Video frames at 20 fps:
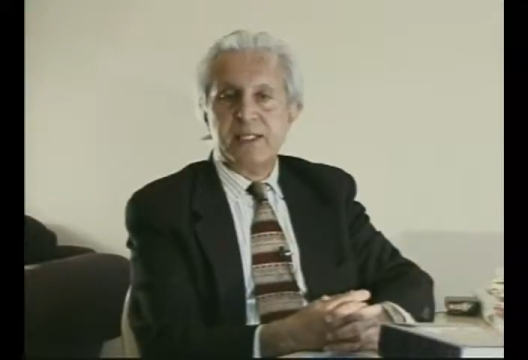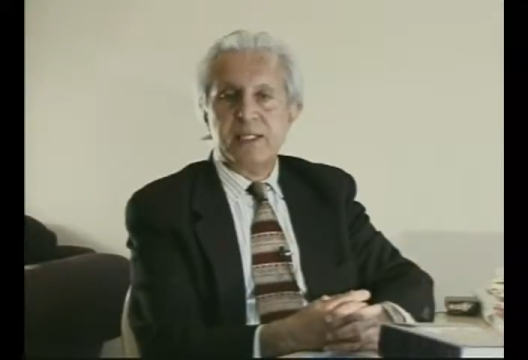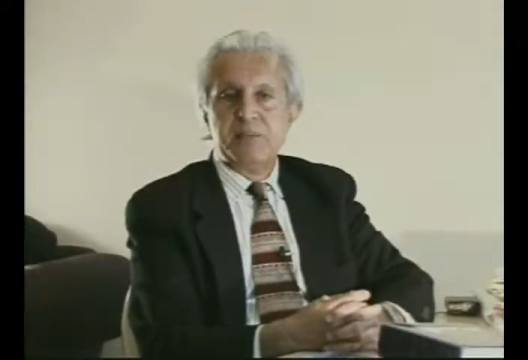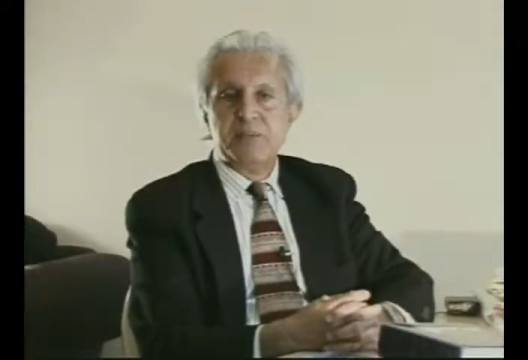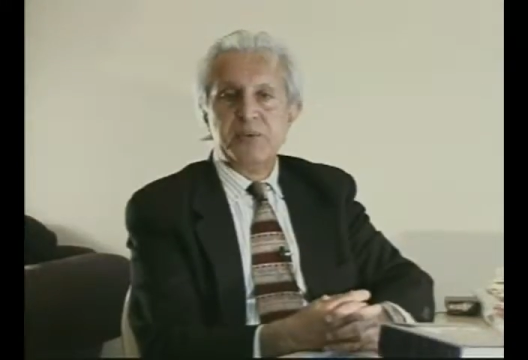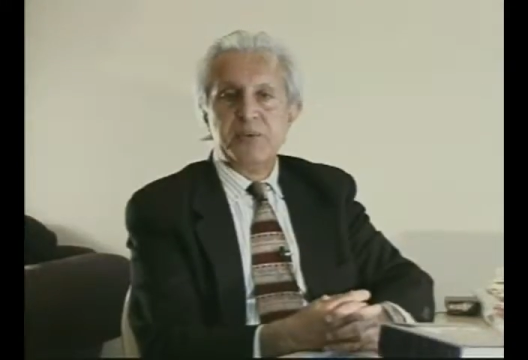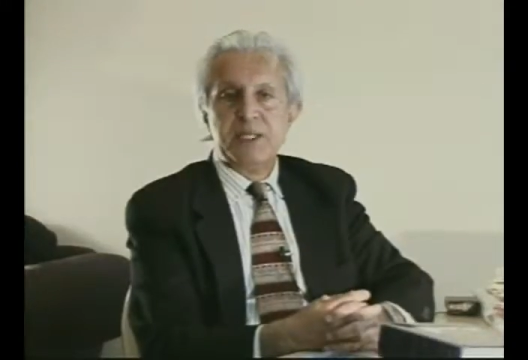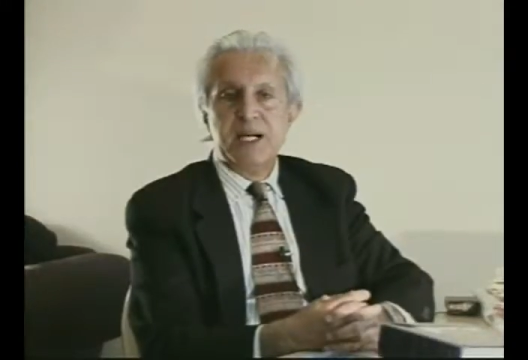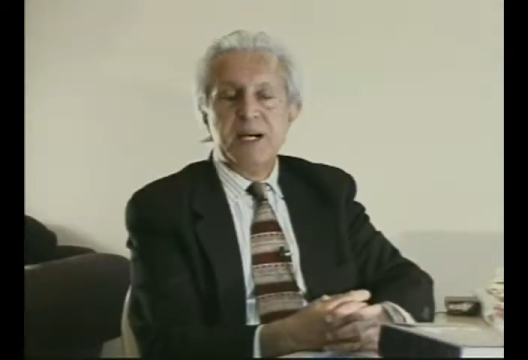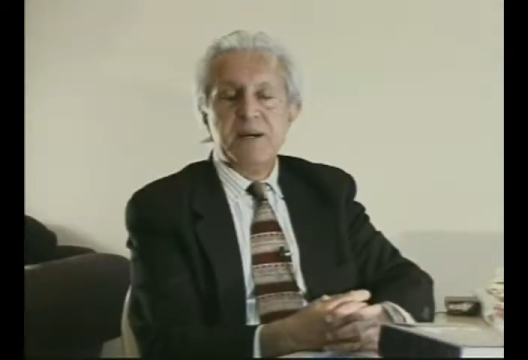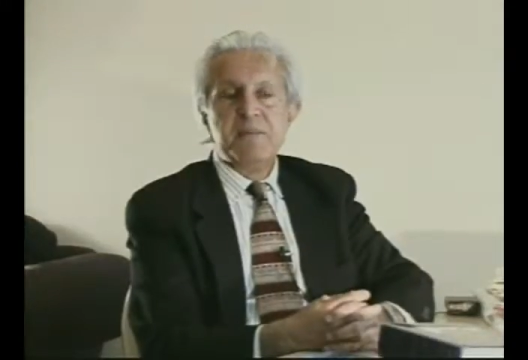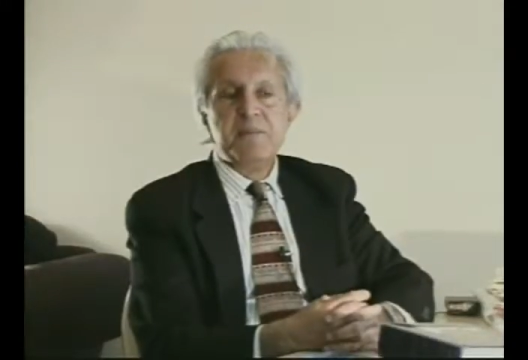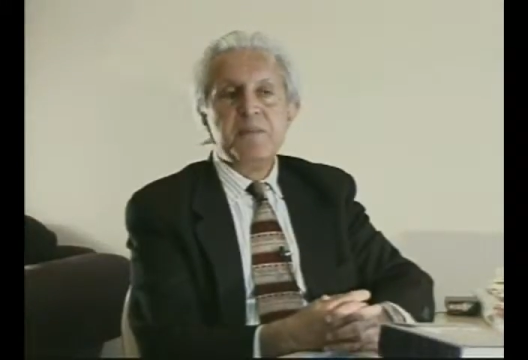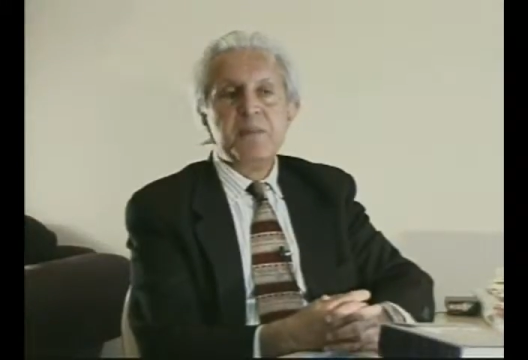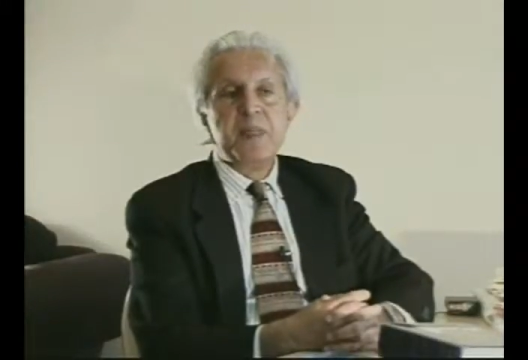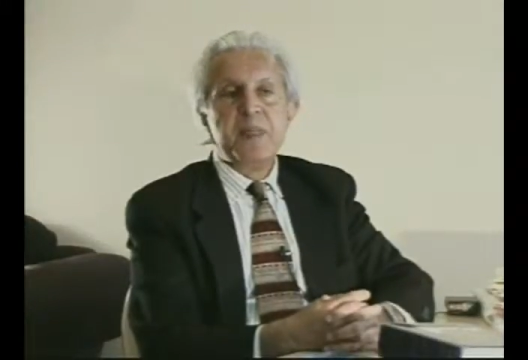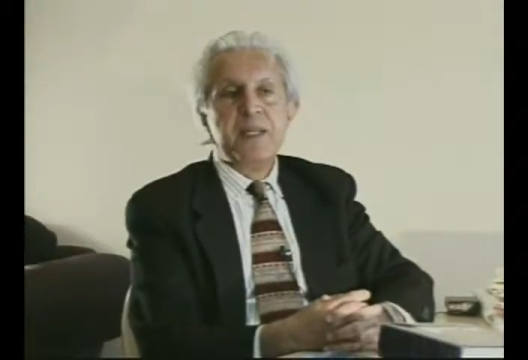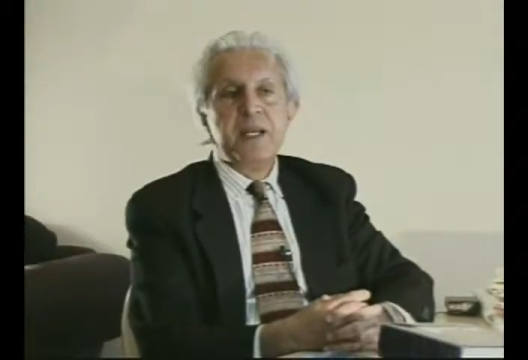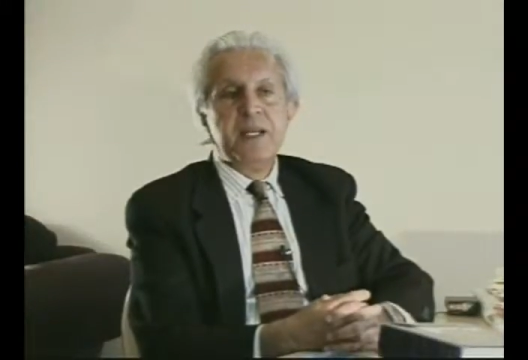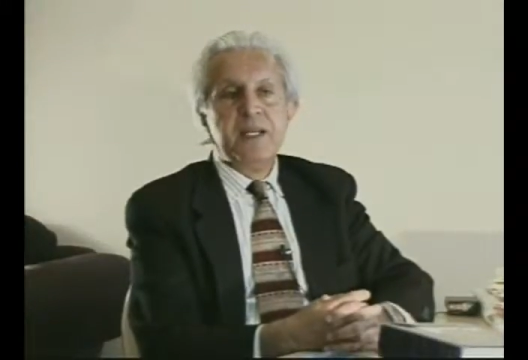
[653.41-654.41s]
I
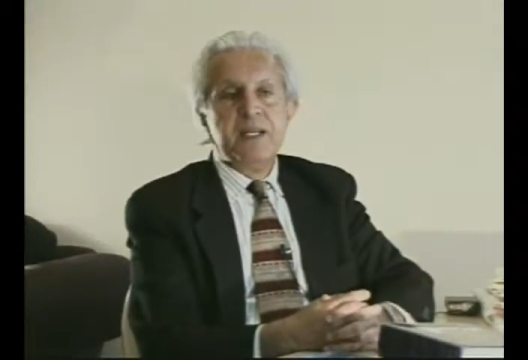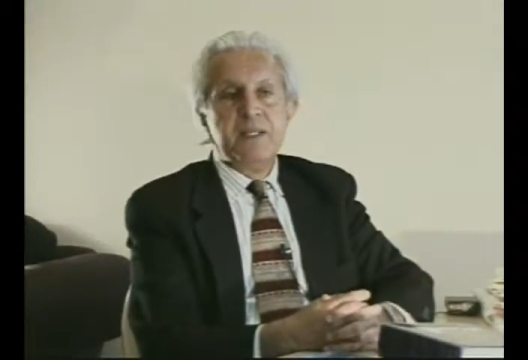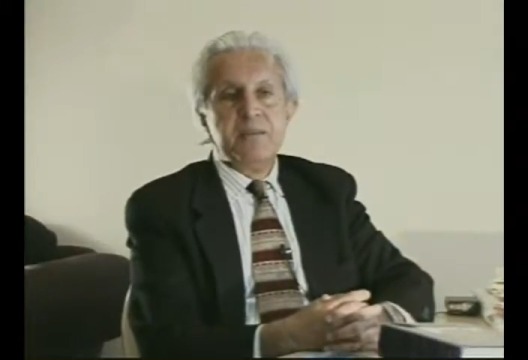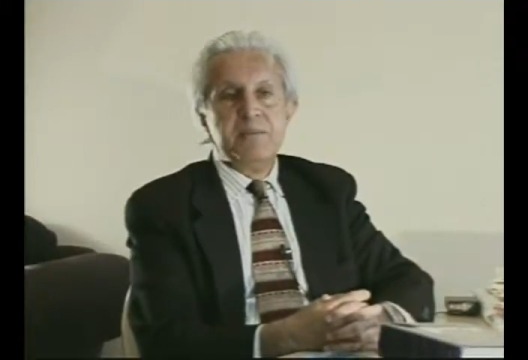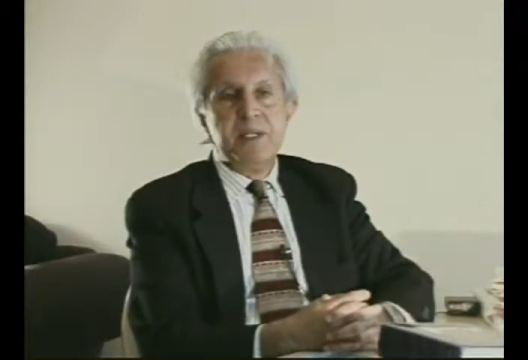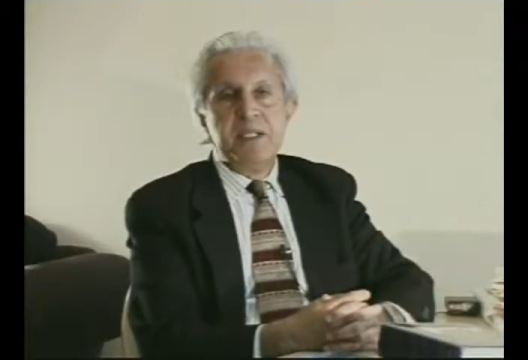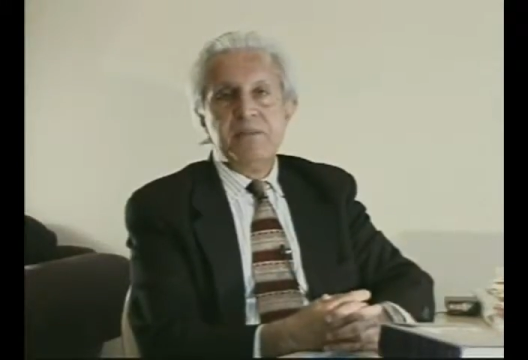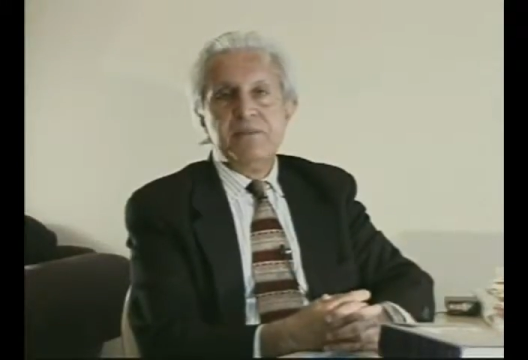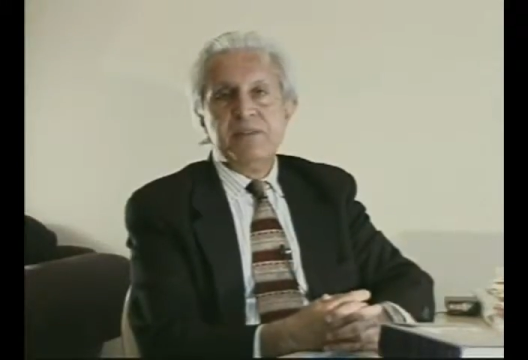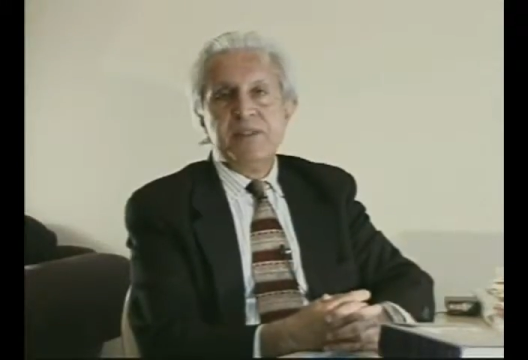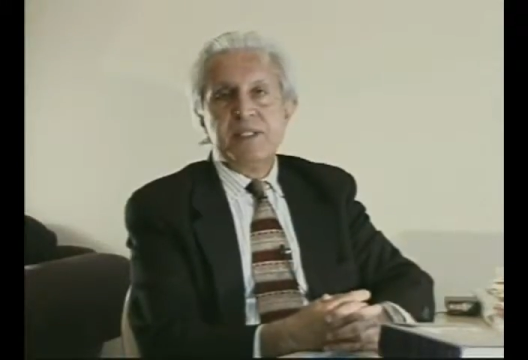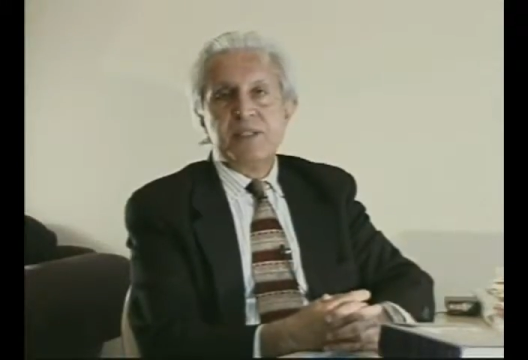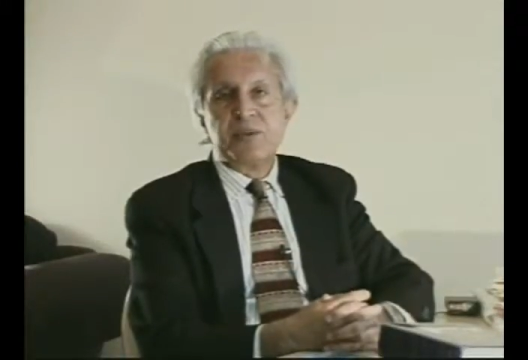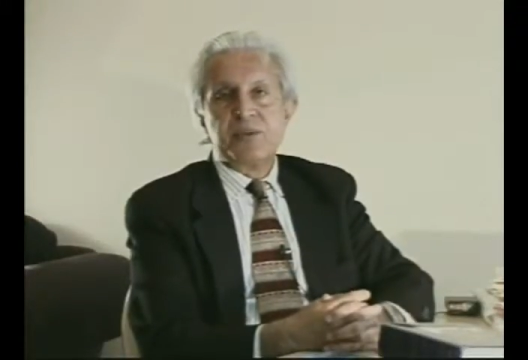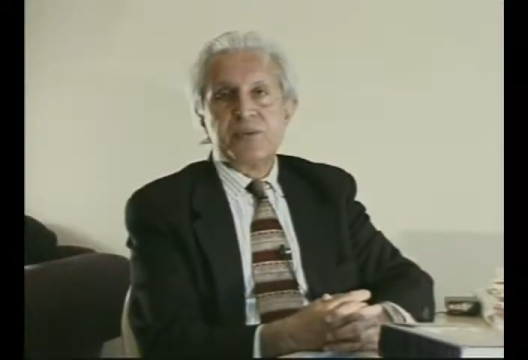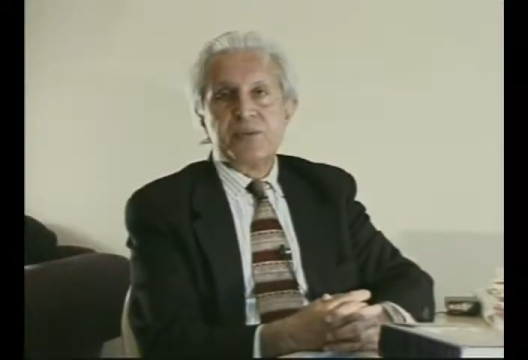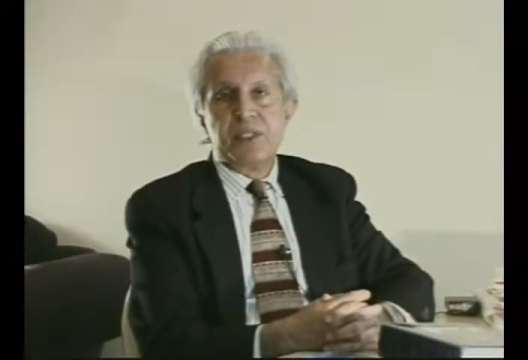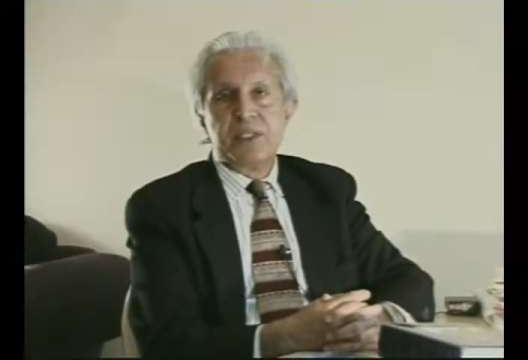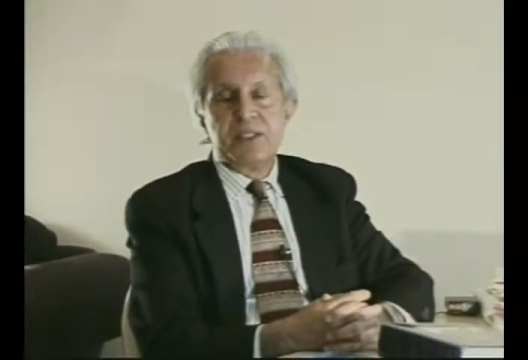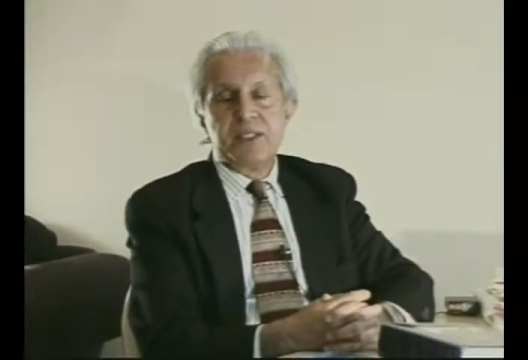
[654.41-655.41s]
delved into the history of
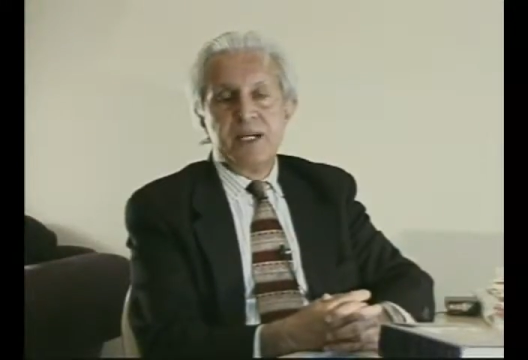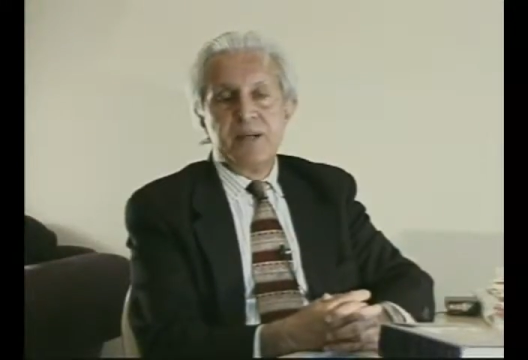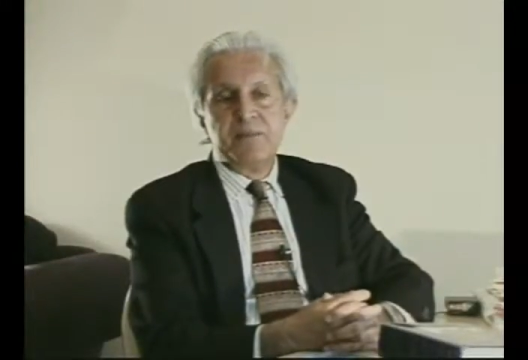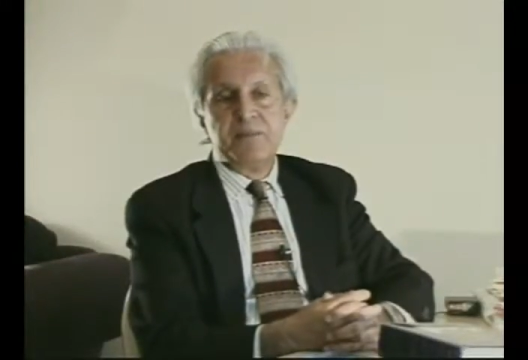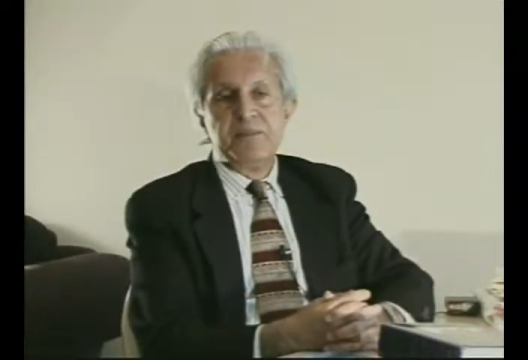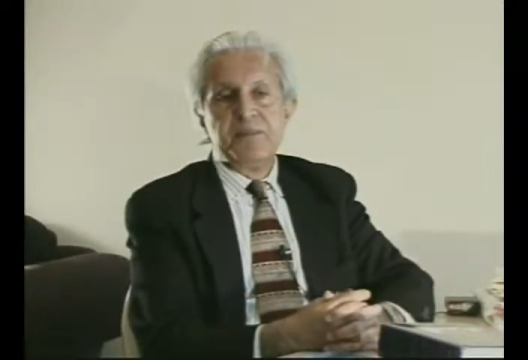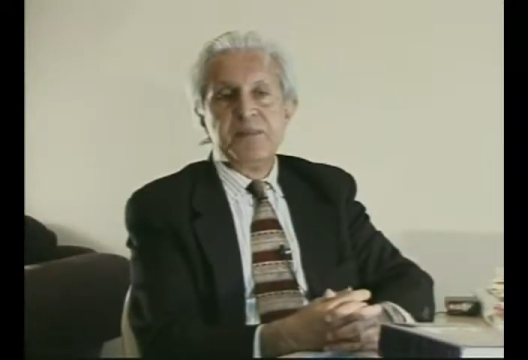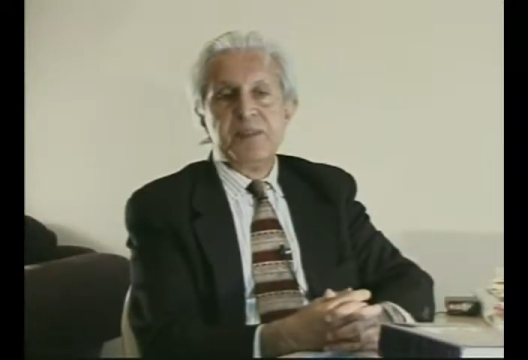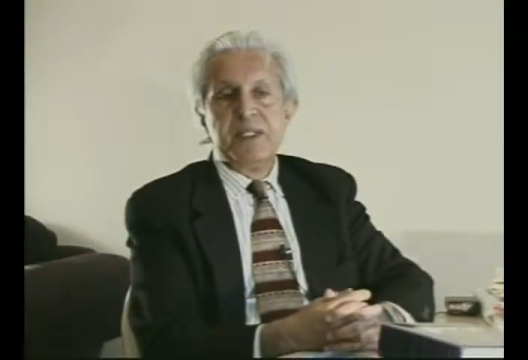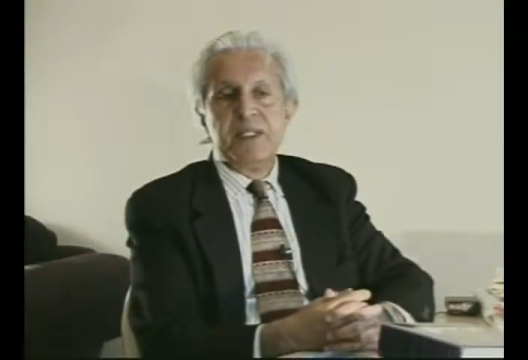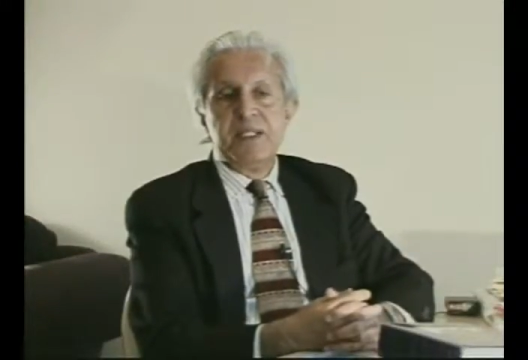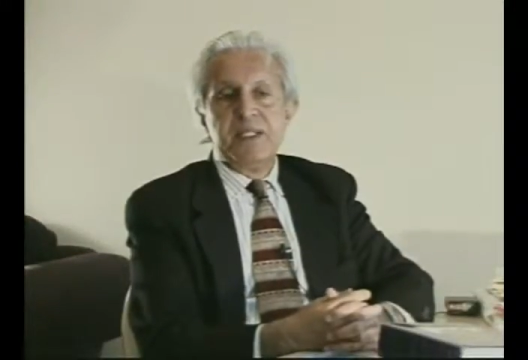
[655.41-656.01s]
Iranian Jewry.